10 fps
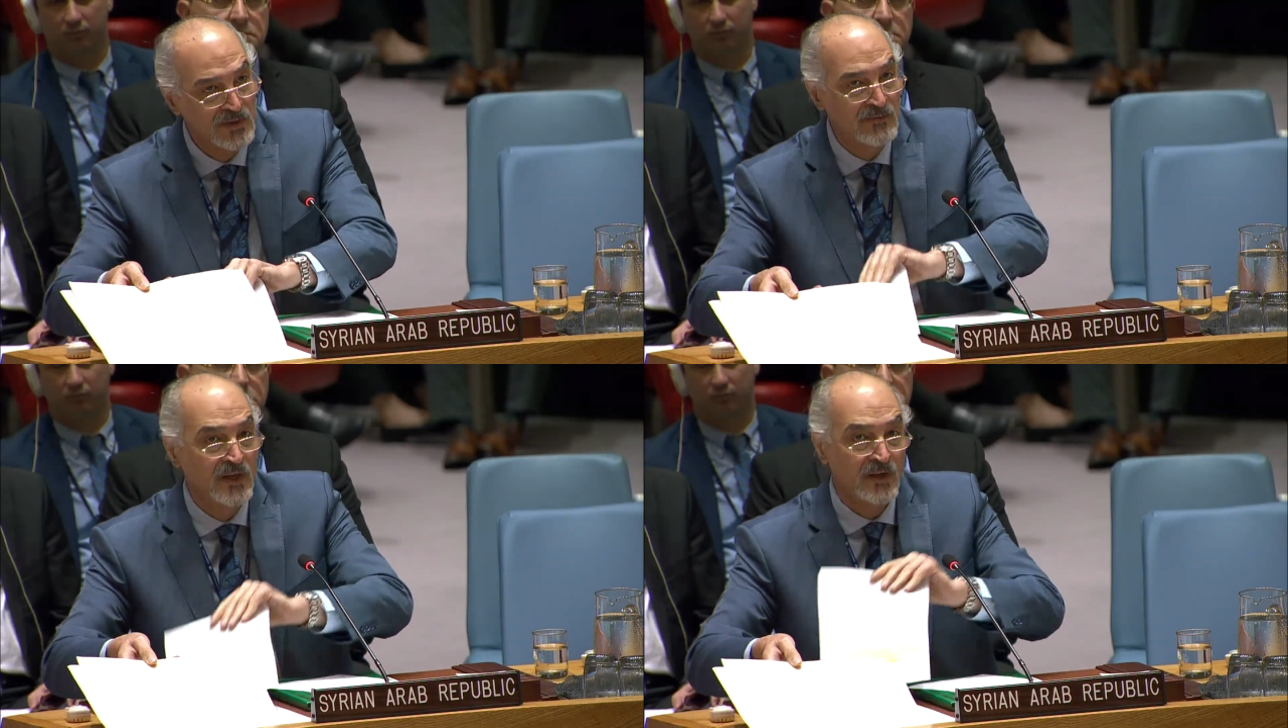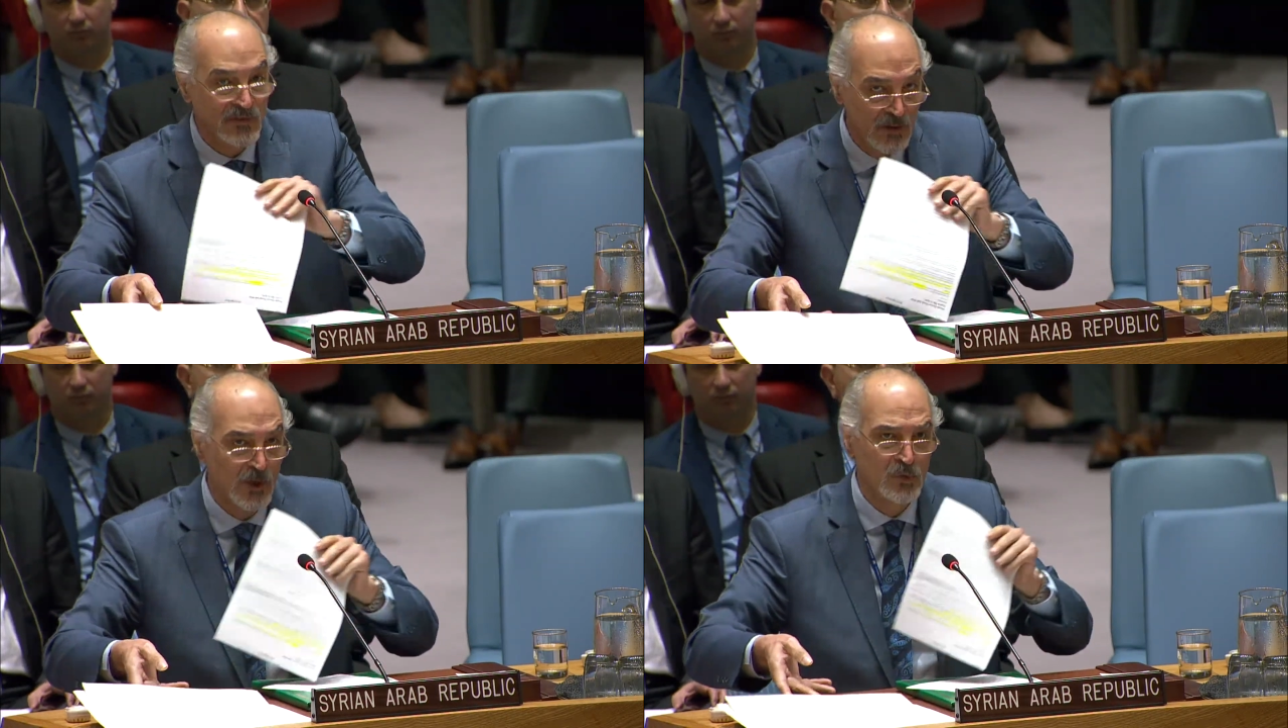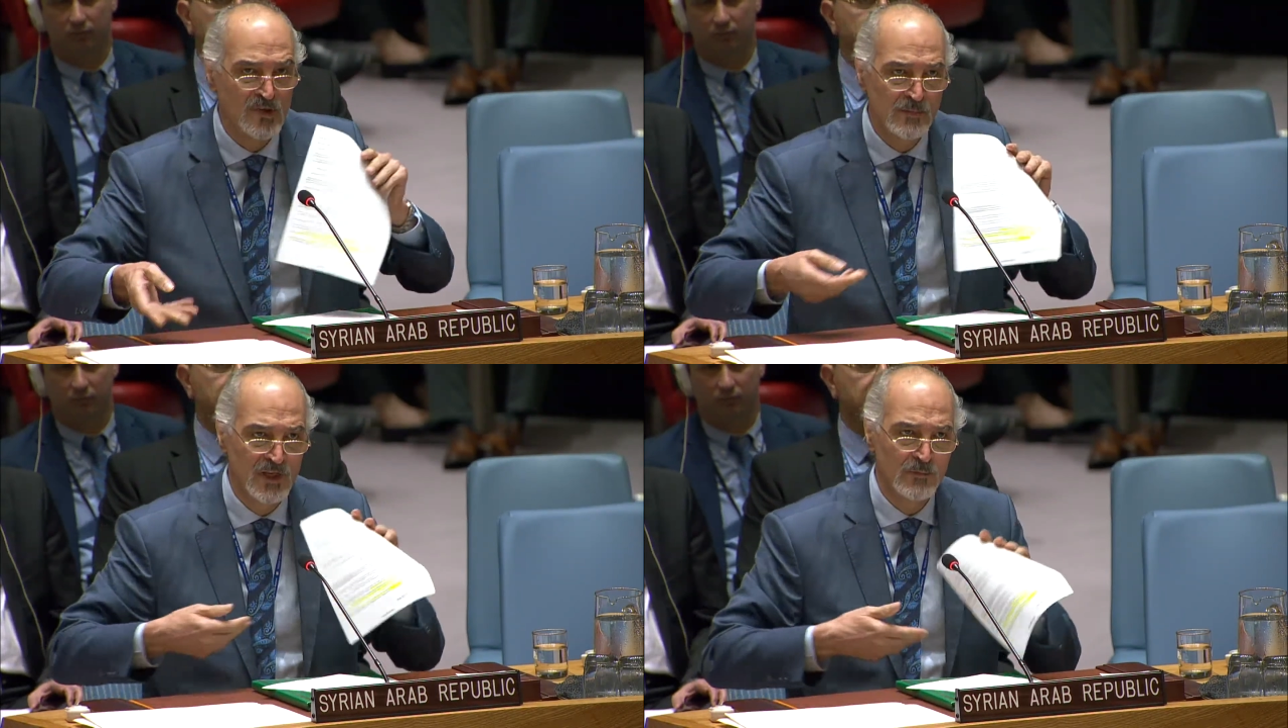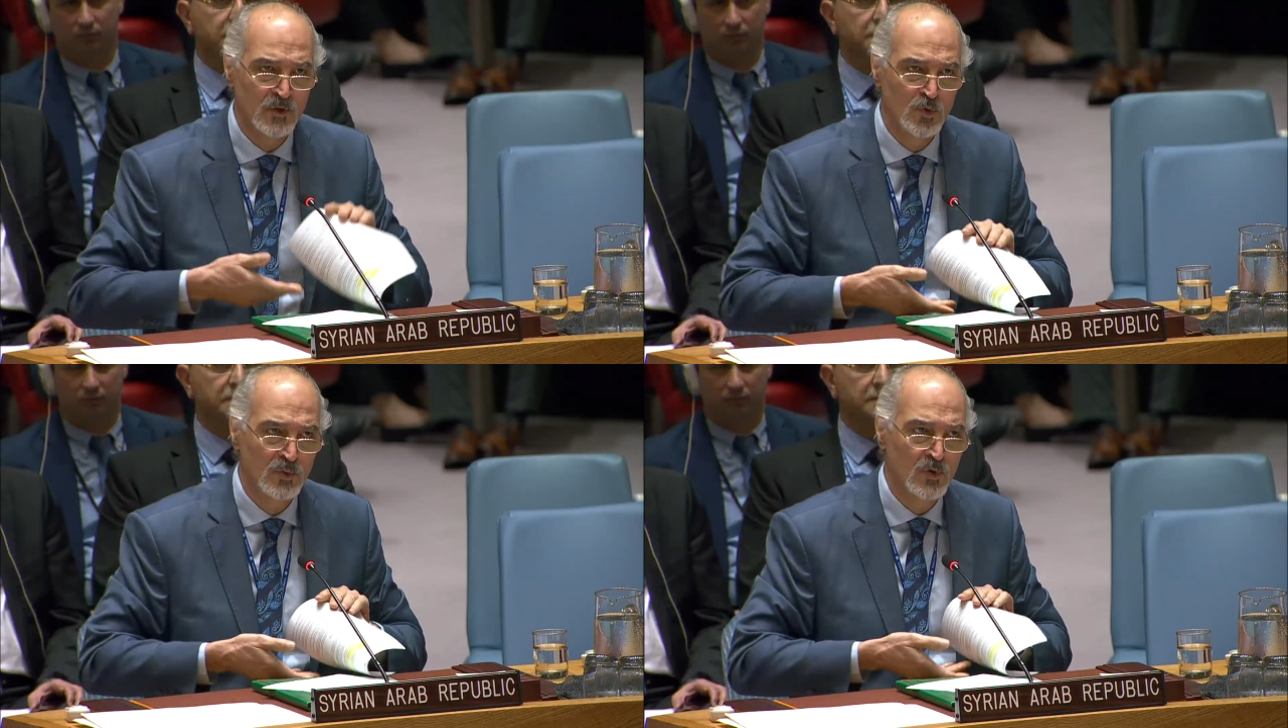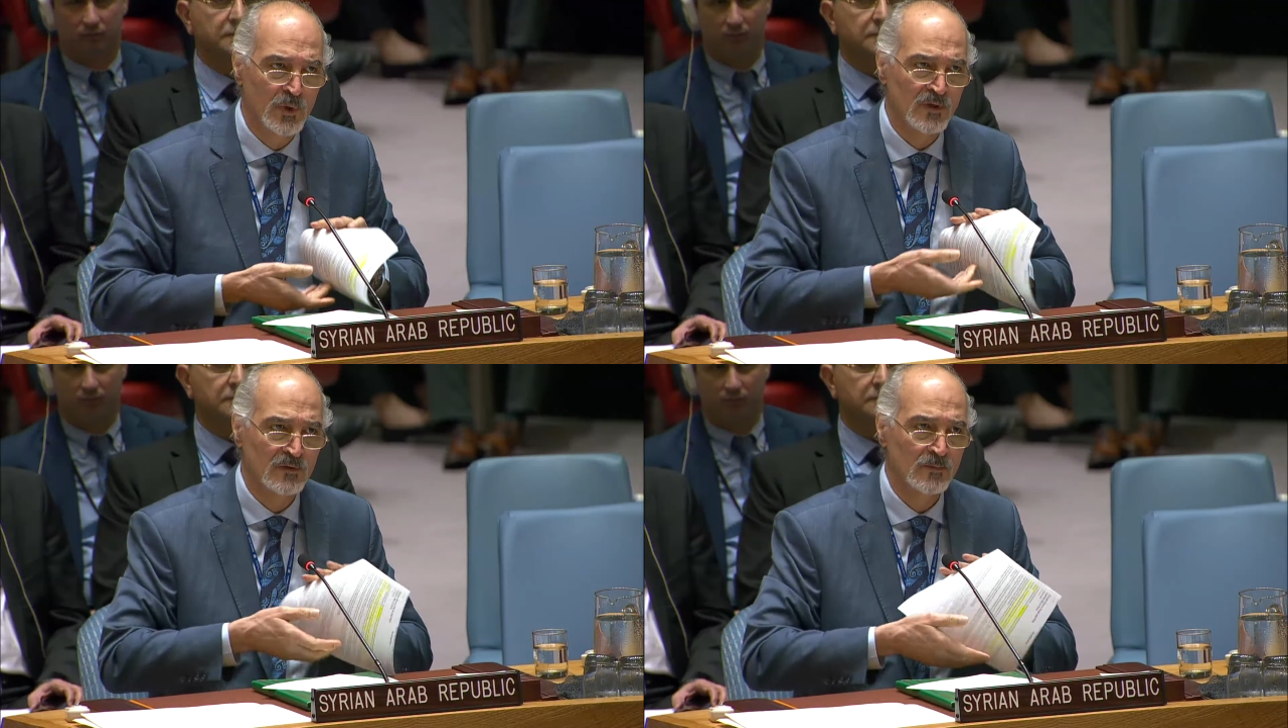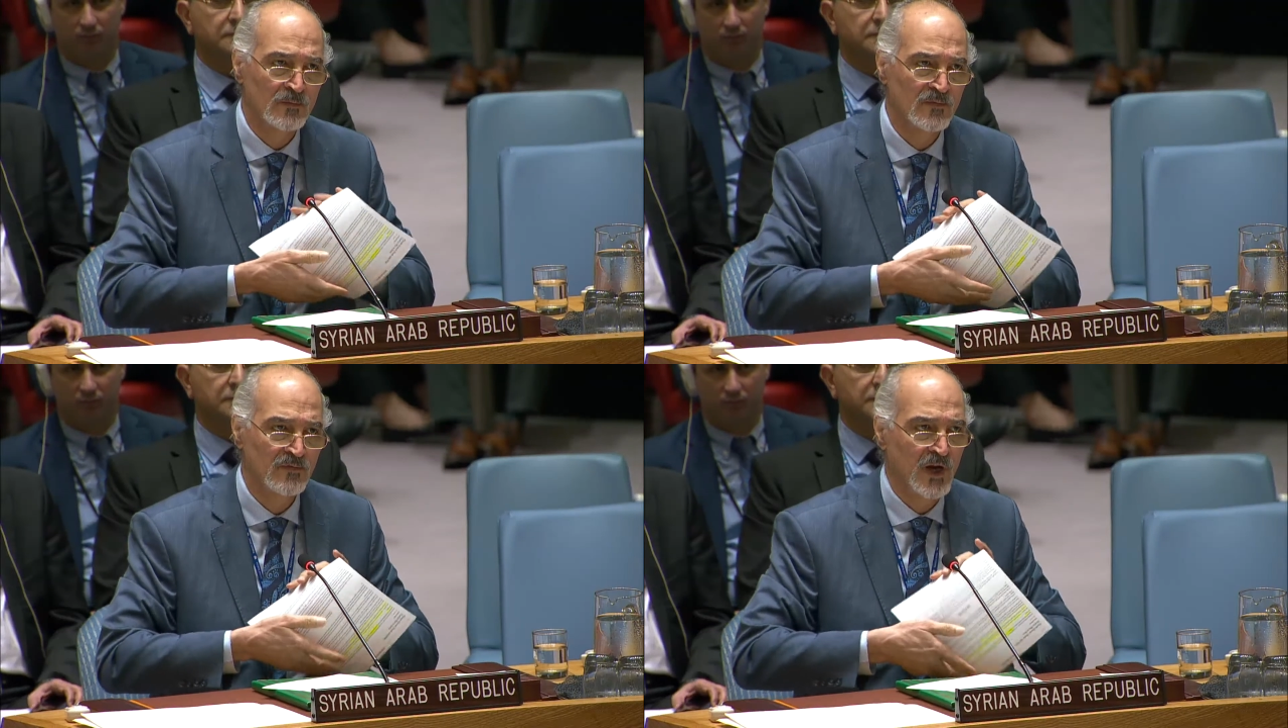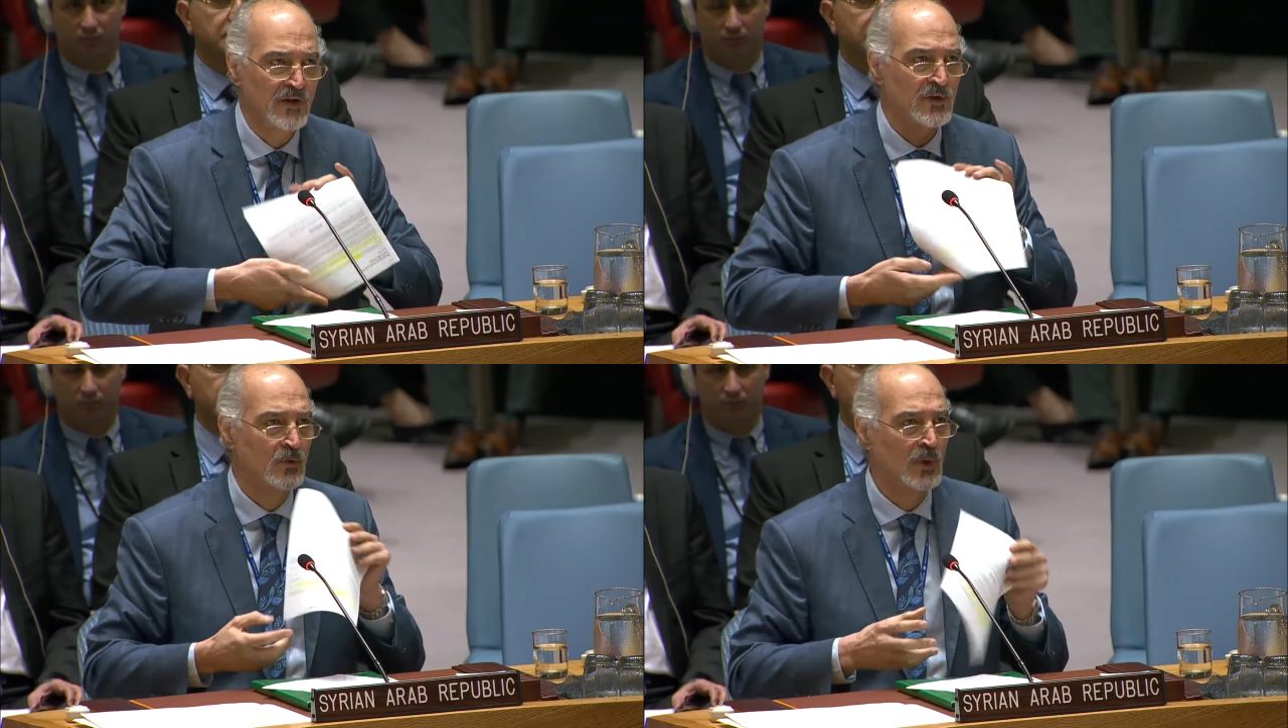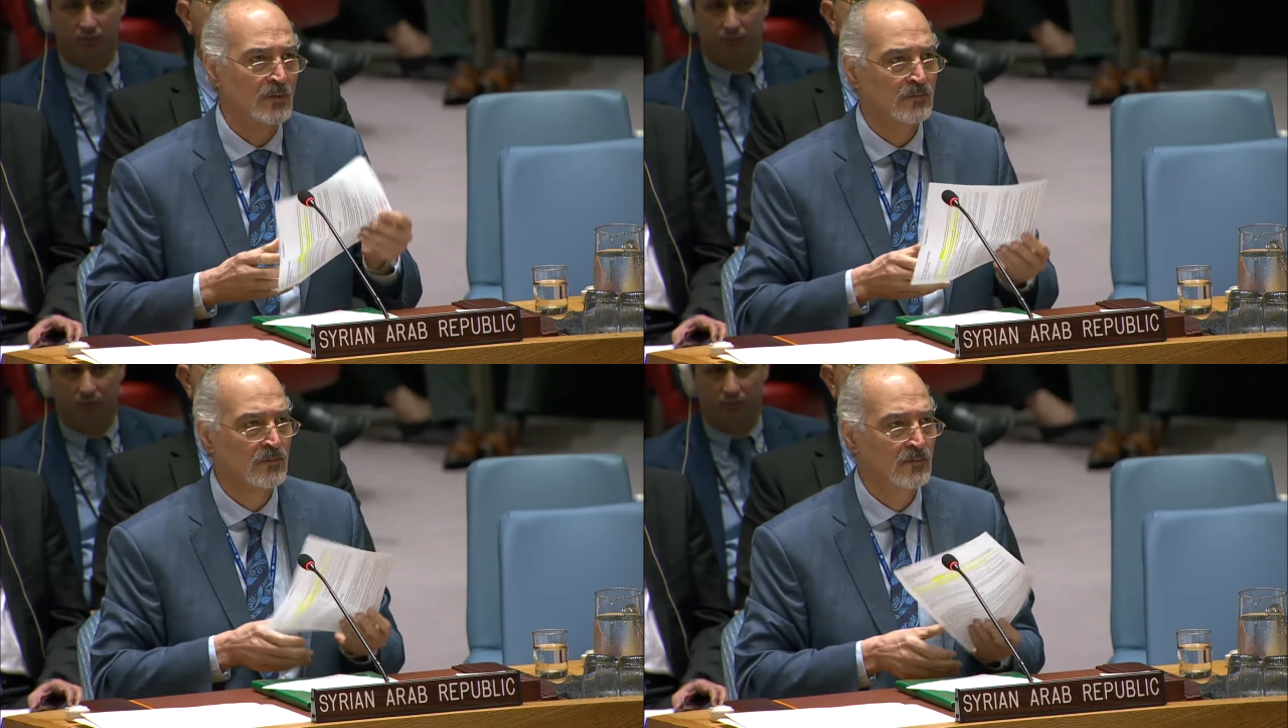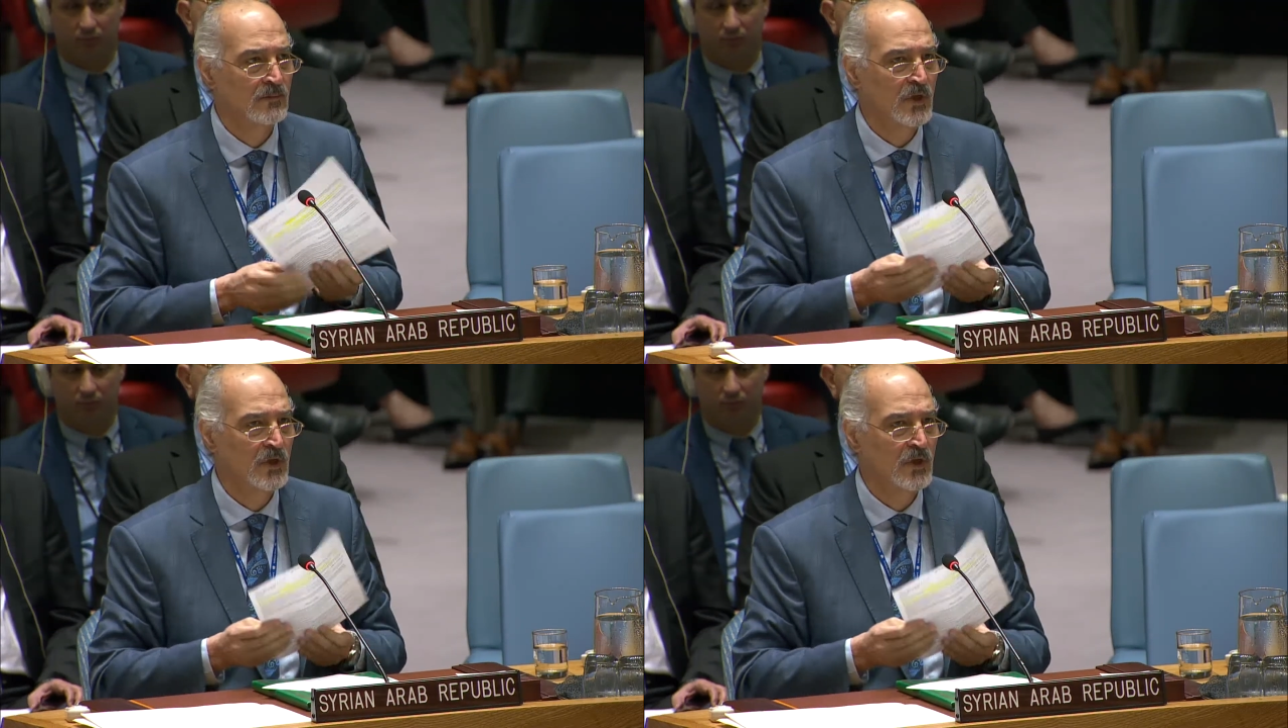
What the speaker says: New York Times, in an article that also